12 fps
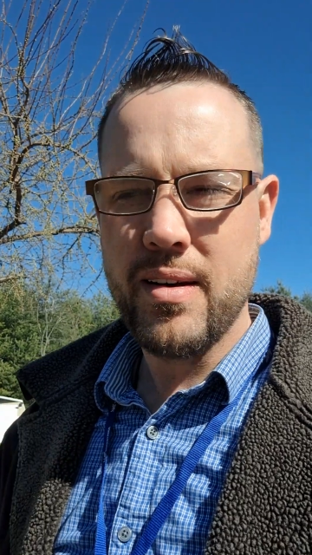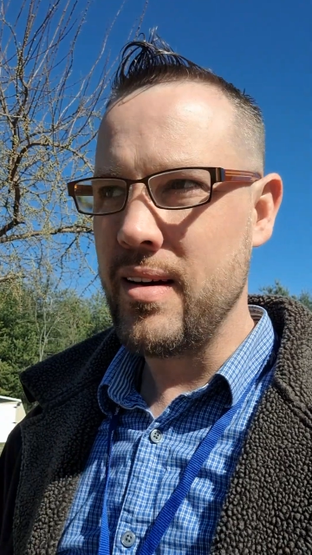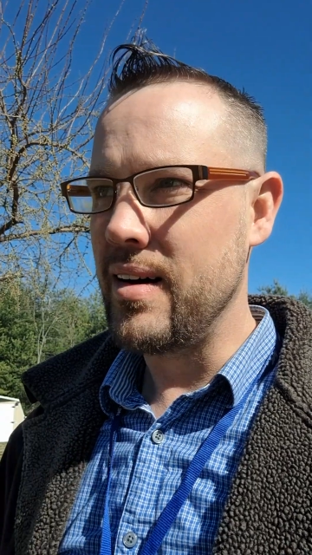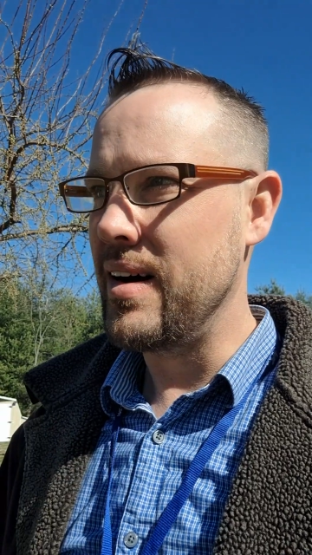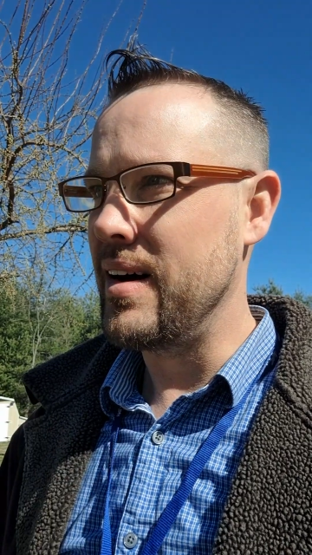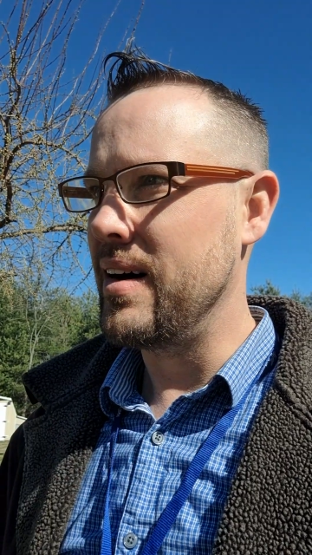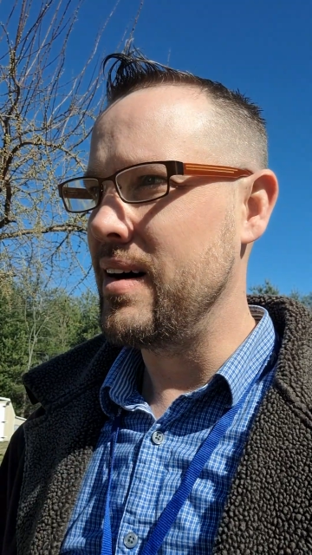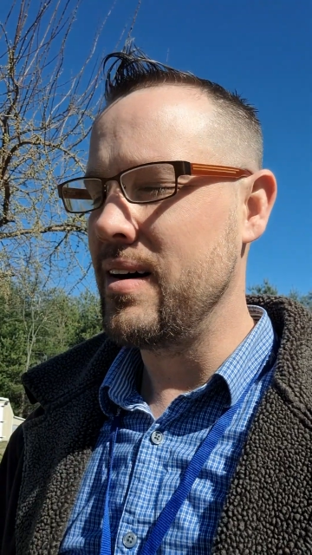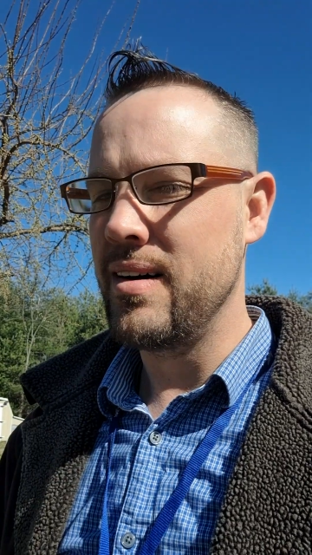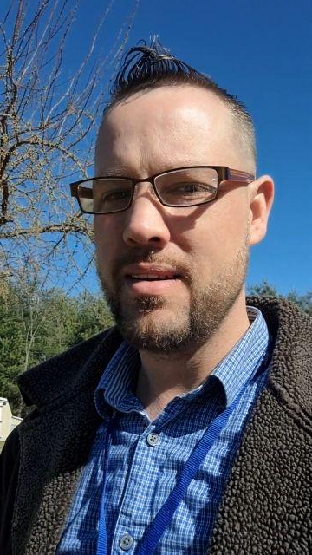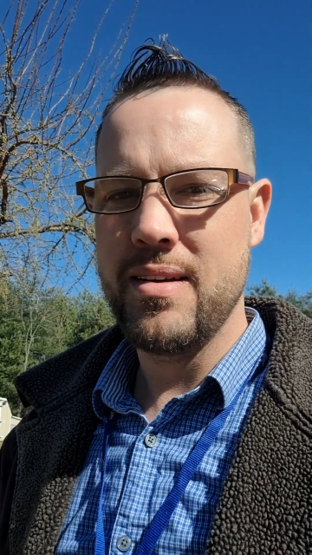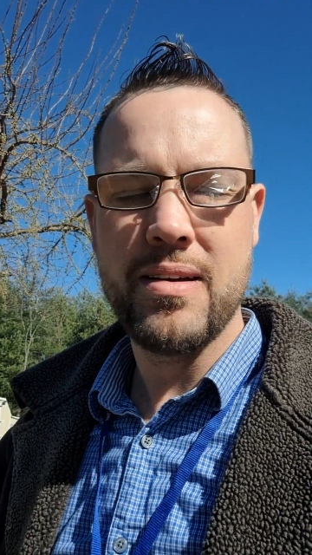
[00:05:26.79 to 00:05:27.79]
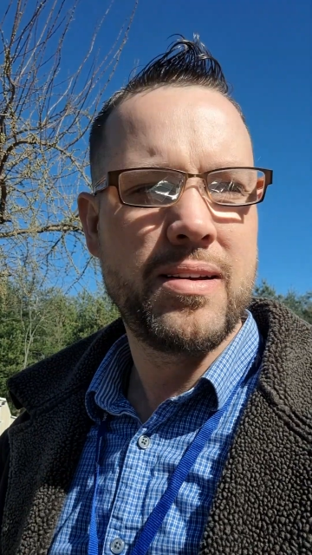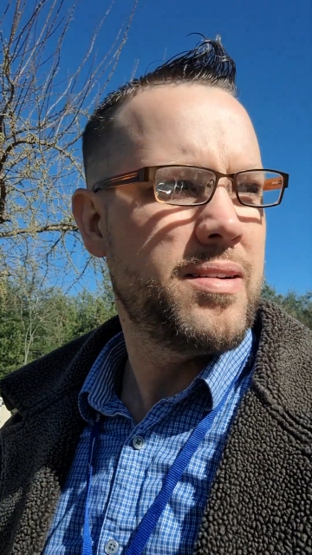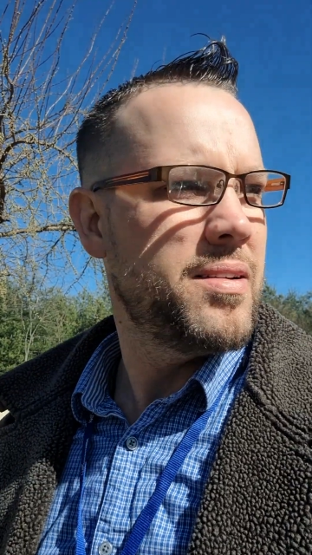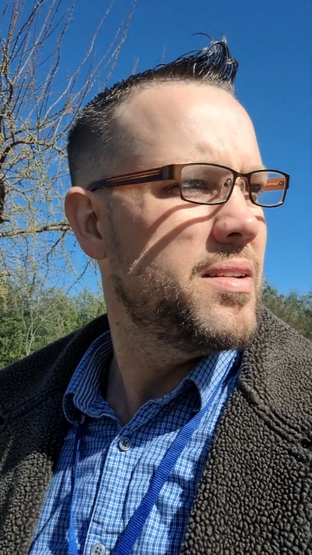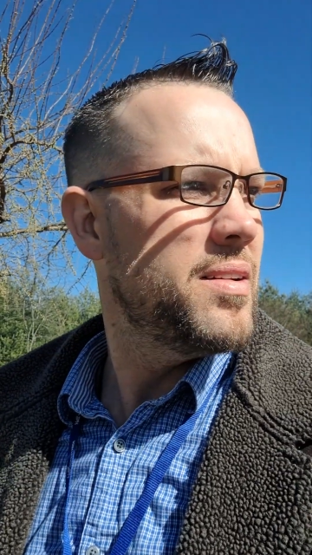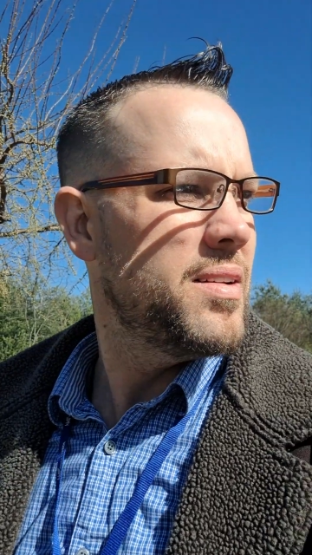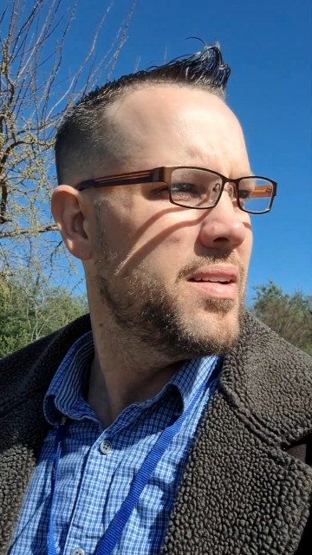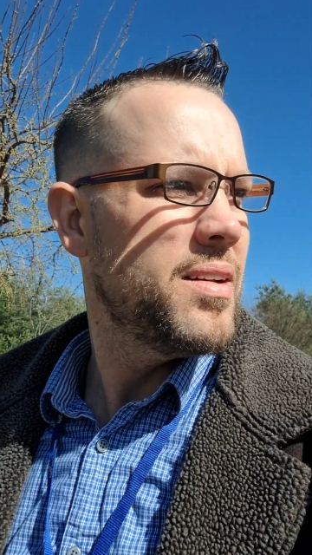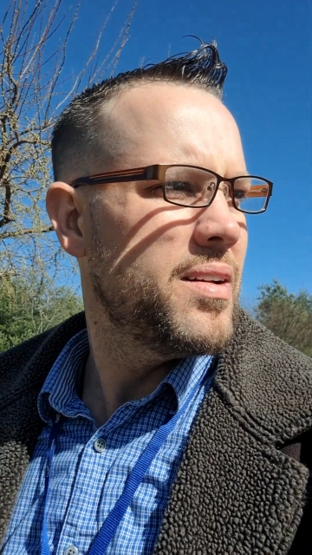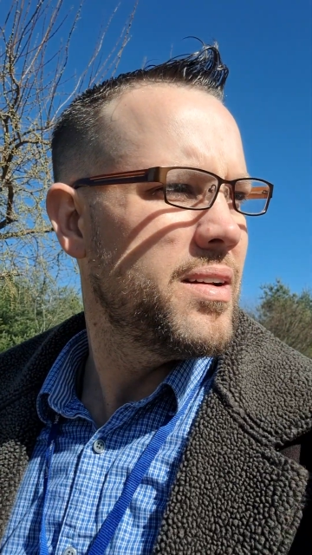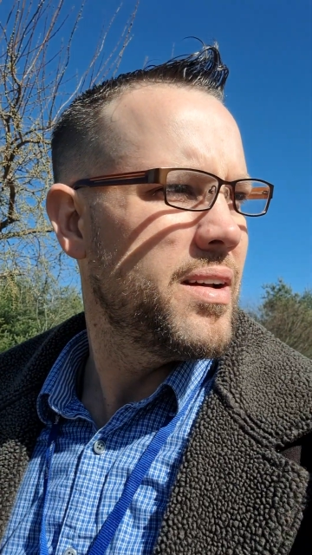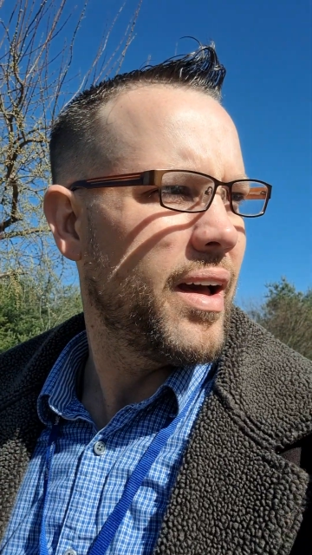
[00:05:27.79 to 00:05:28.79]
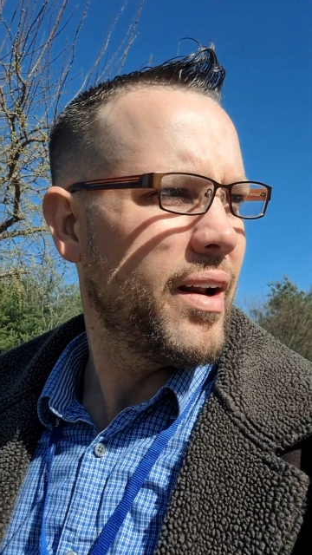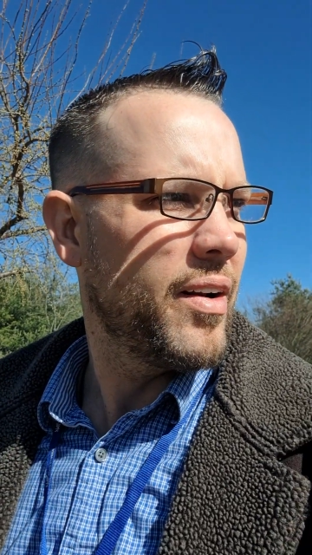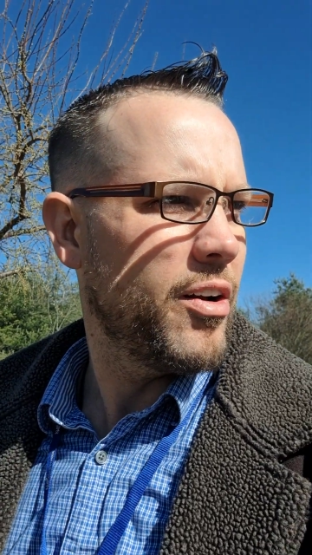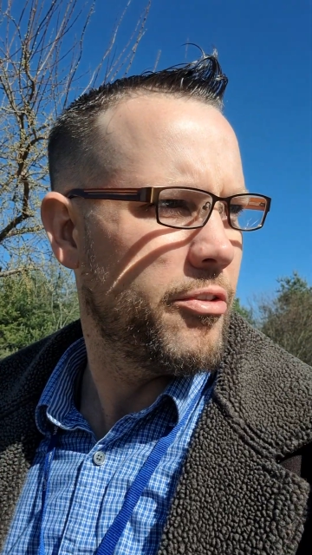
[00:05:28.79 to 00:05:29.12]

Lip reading: I don't know